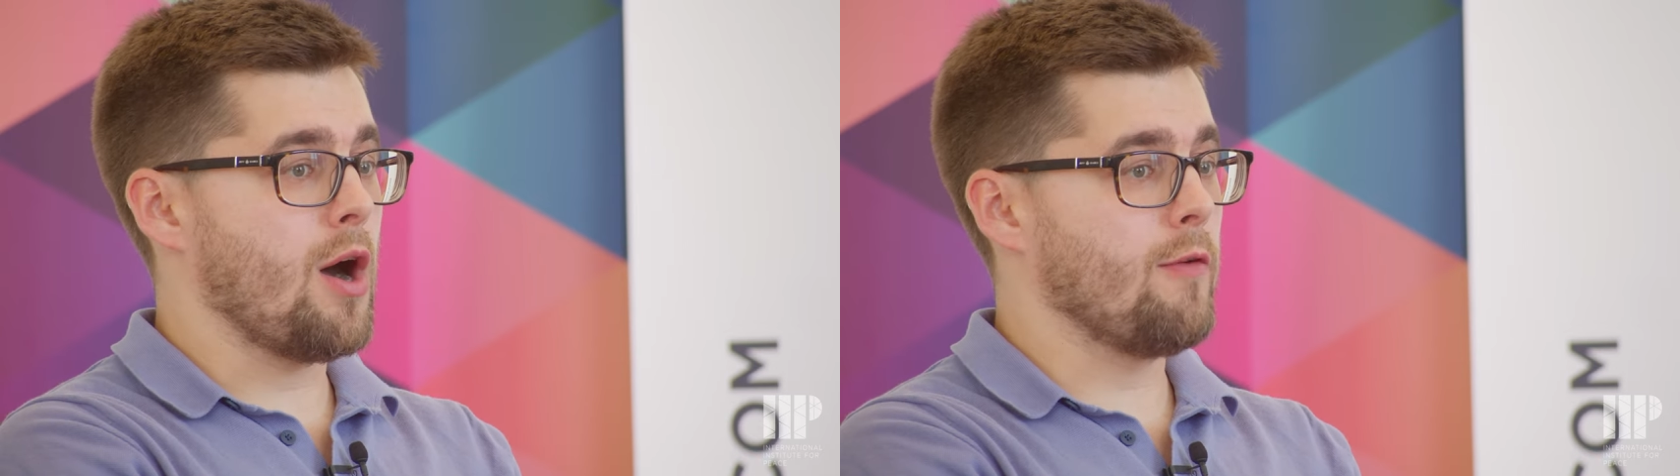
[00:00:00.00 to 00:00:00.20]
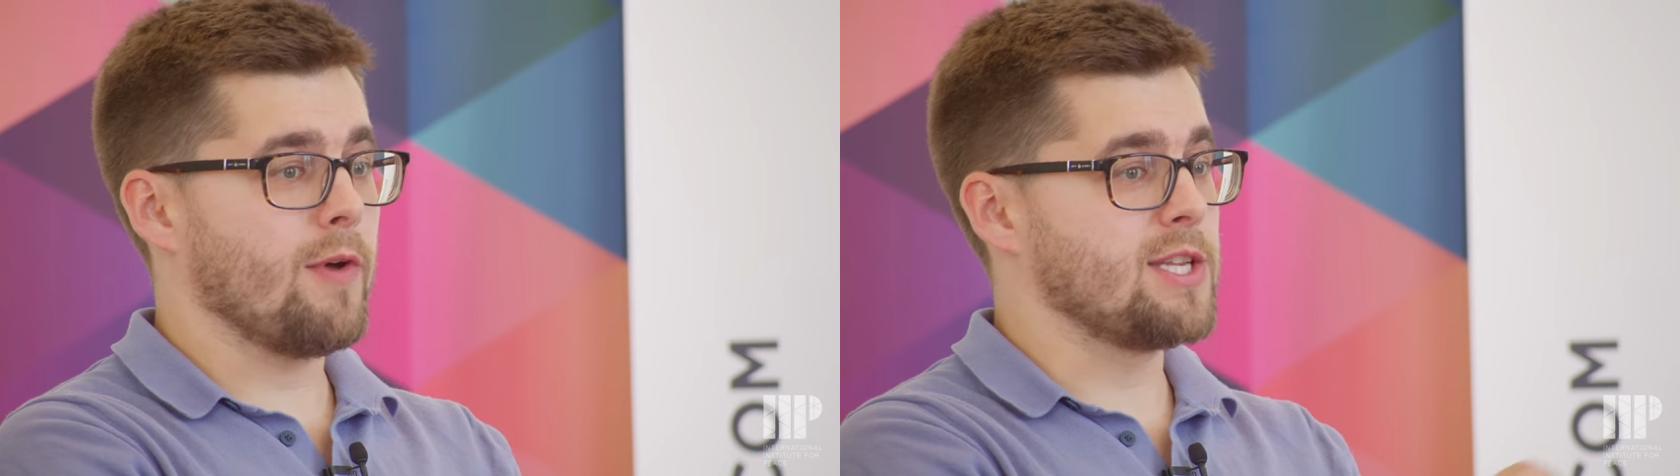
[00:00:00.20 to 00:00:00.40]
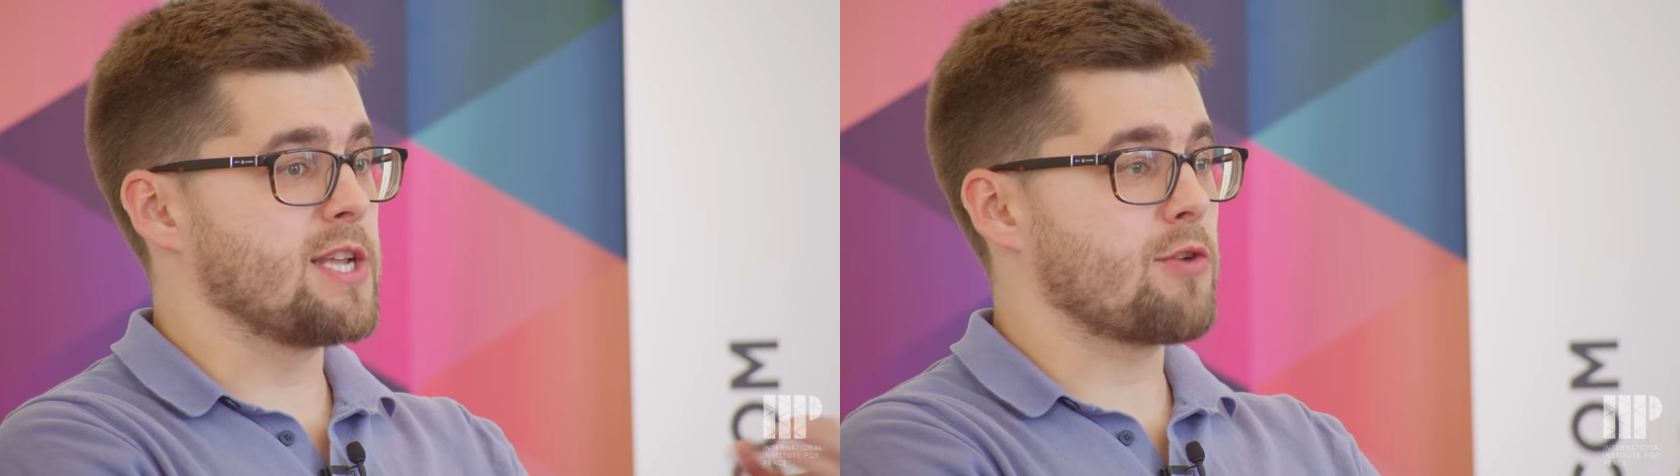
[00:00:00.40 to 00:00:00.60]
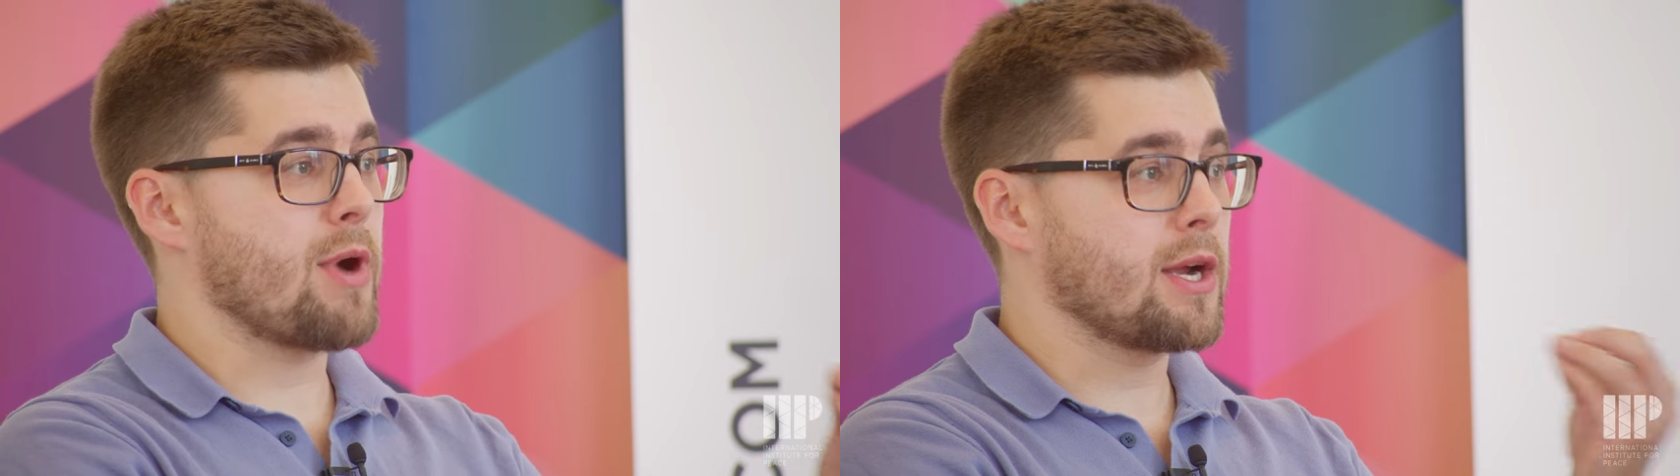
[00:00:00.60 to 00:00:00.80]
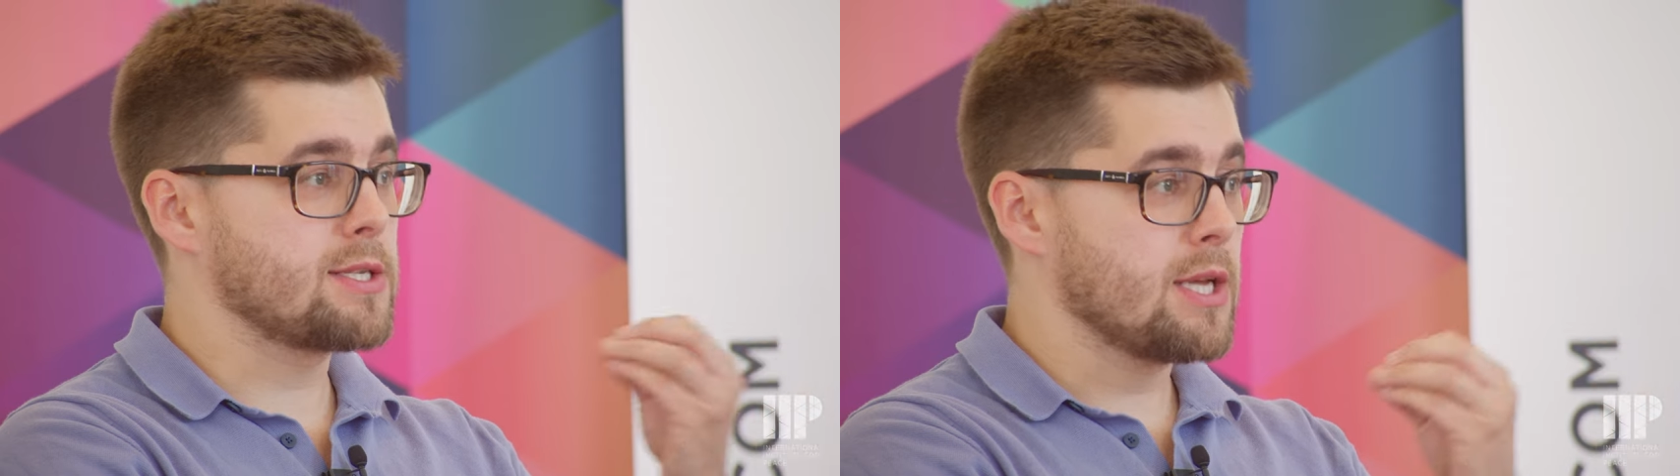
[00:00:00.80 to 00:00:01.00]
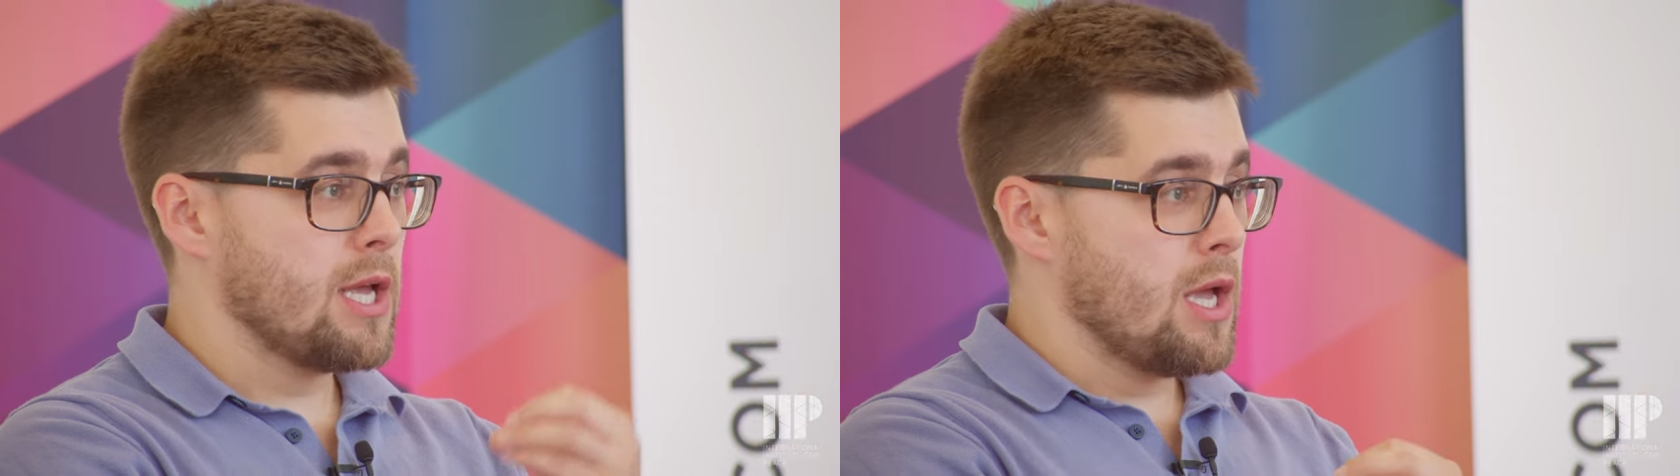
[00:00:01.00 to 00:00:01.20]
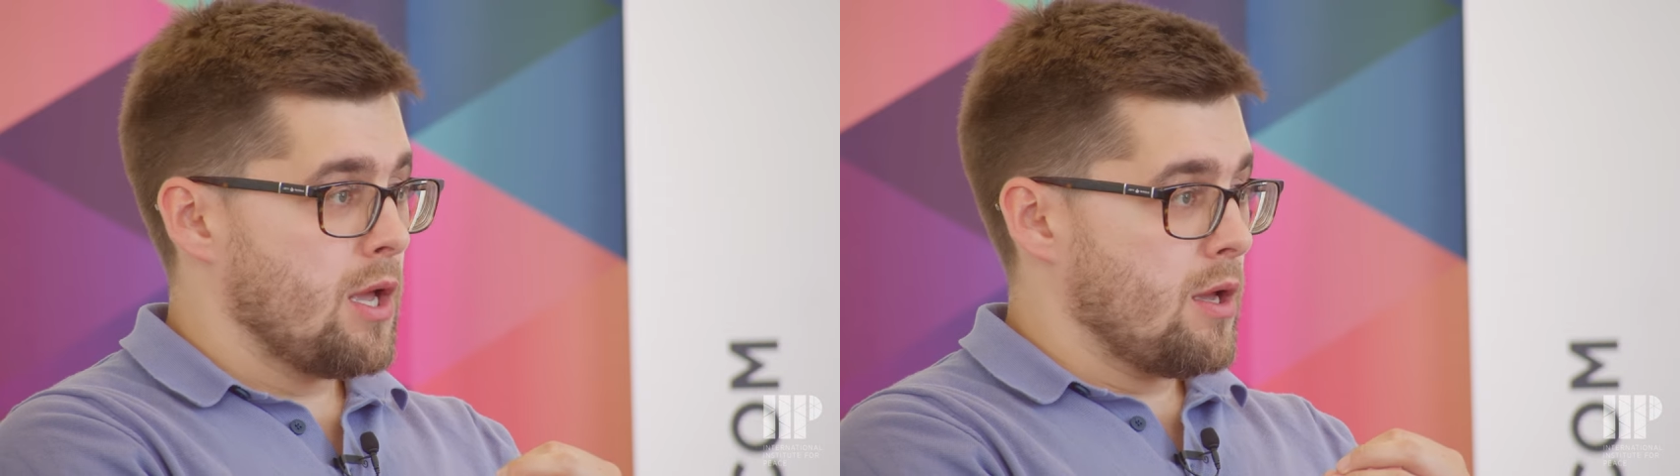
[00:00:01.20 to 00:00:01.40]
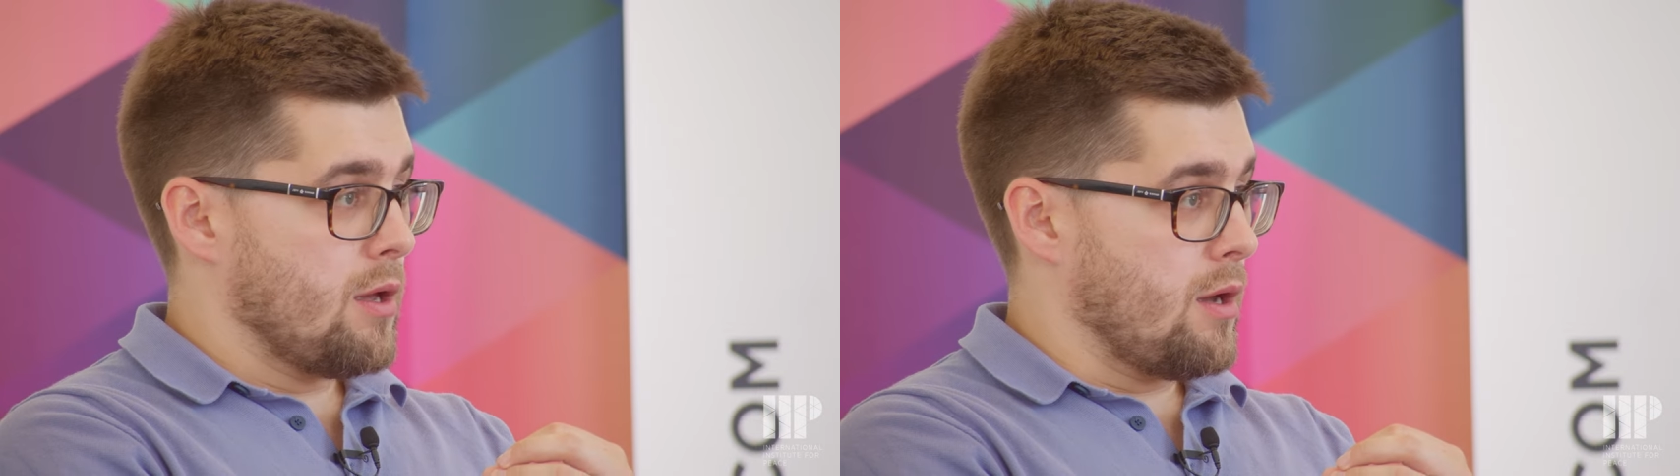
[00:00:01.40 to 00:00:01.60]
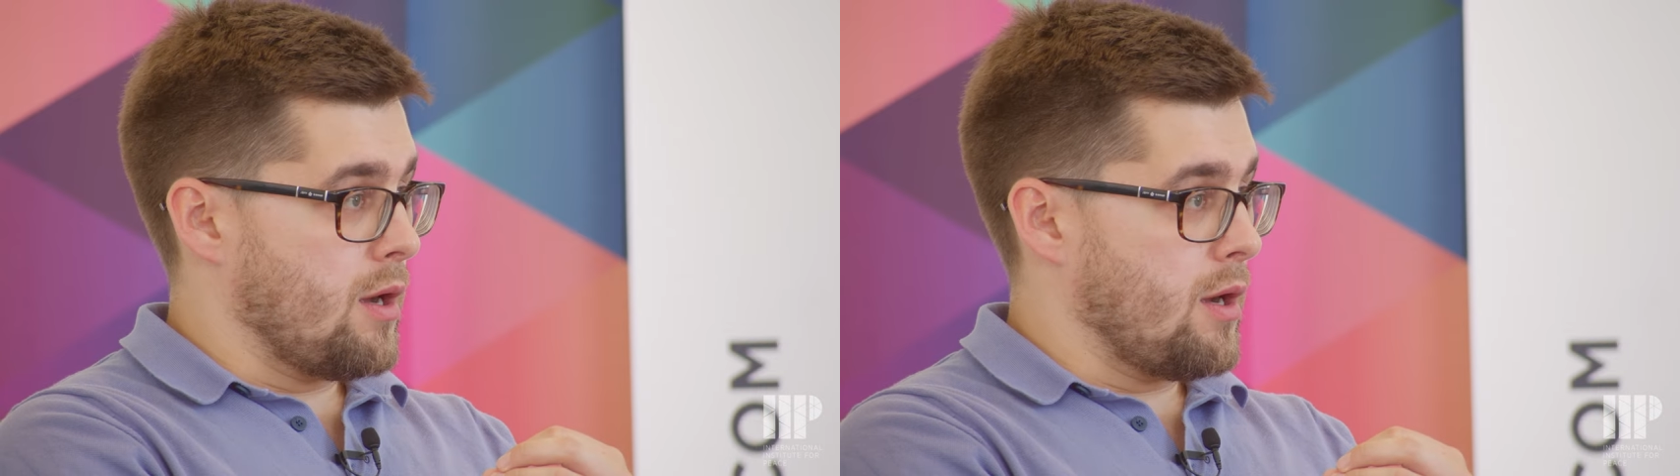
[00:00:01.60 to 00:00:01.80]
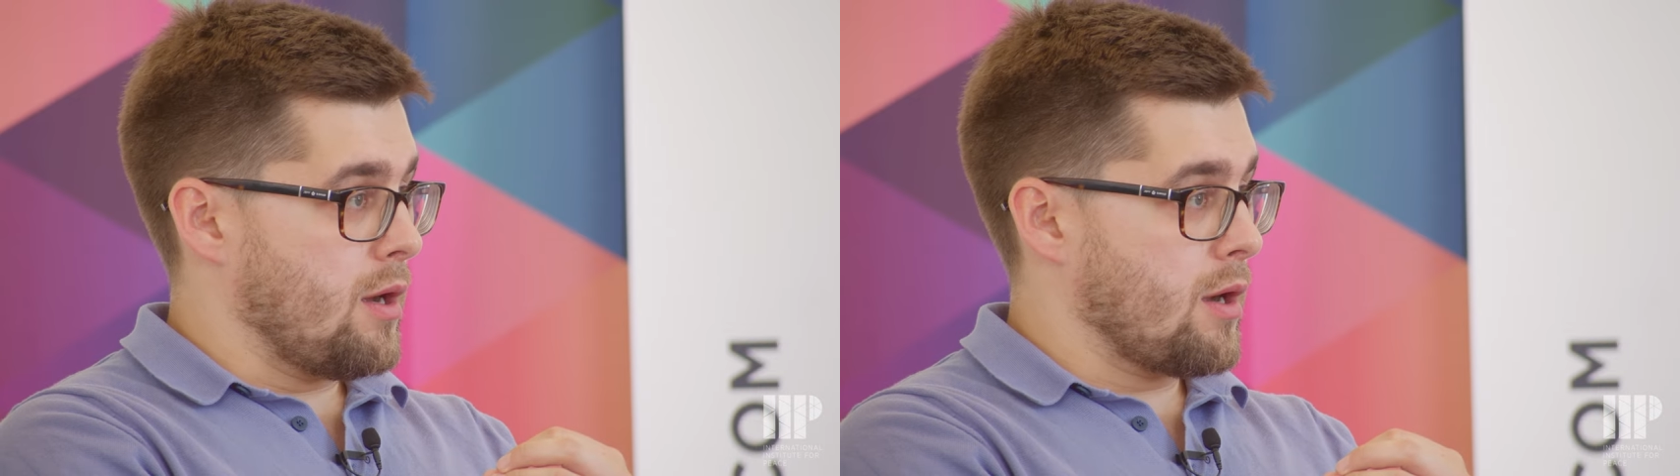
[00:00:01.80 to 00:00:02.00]
of a direct
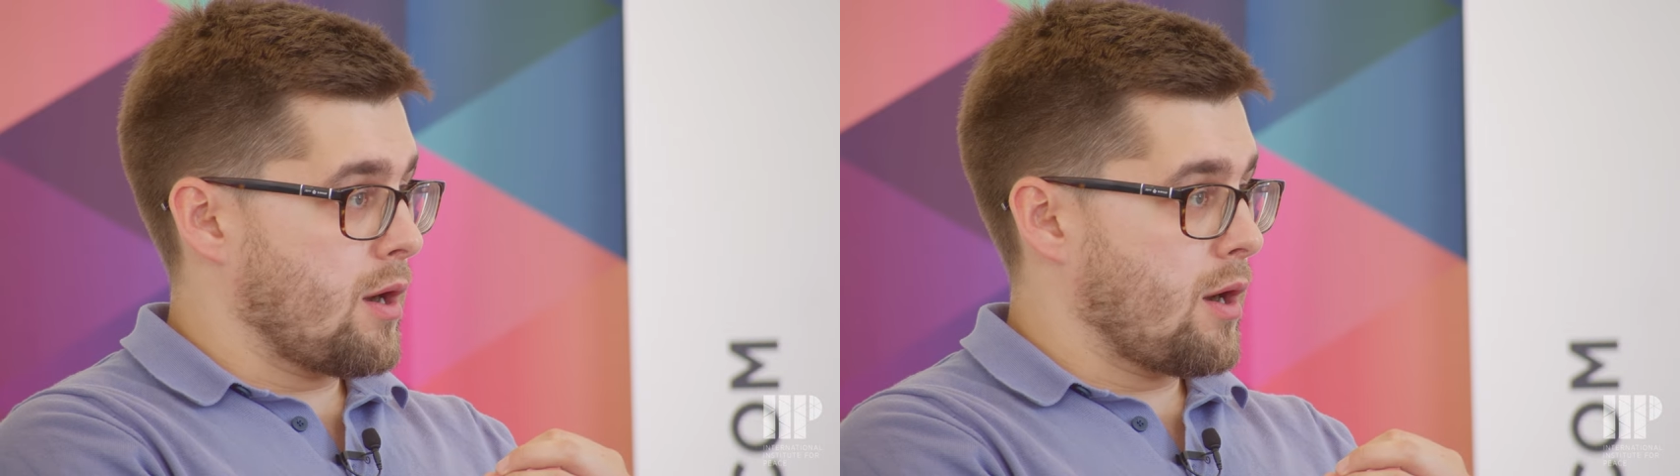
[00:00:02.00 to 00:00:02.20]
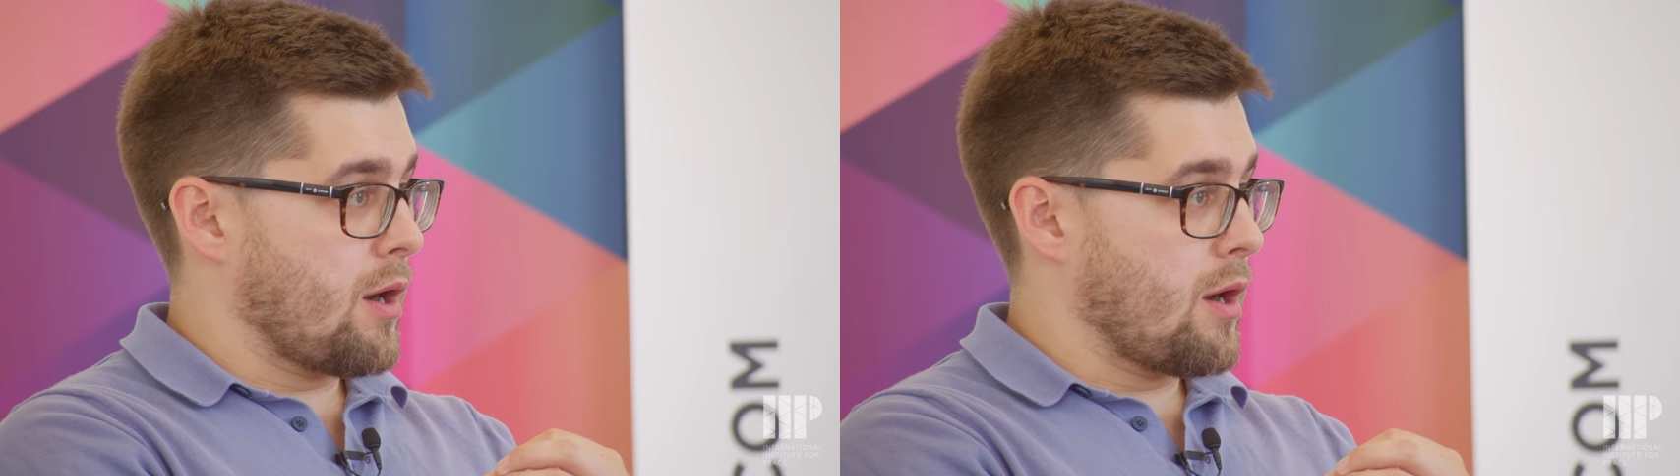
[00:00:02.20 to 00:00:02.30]
uh,